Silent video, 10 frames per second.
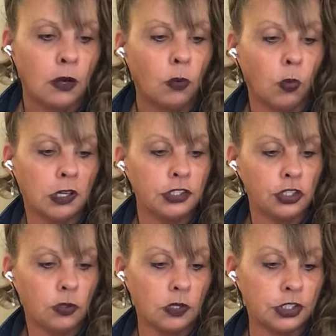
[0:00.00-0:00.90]
Once
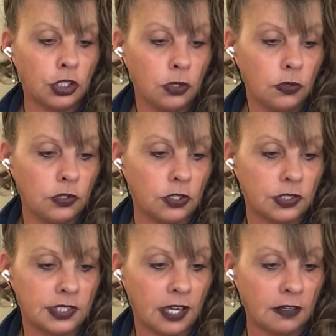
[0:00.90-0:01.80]
you attune
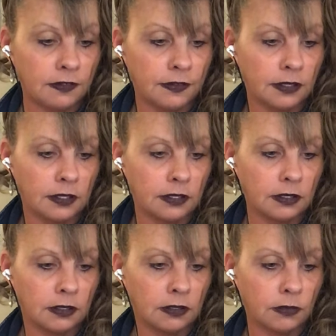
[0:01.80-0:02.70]
yourself,
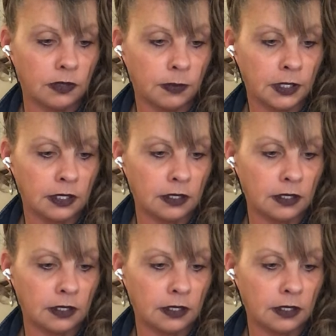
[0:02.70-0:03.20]
wait a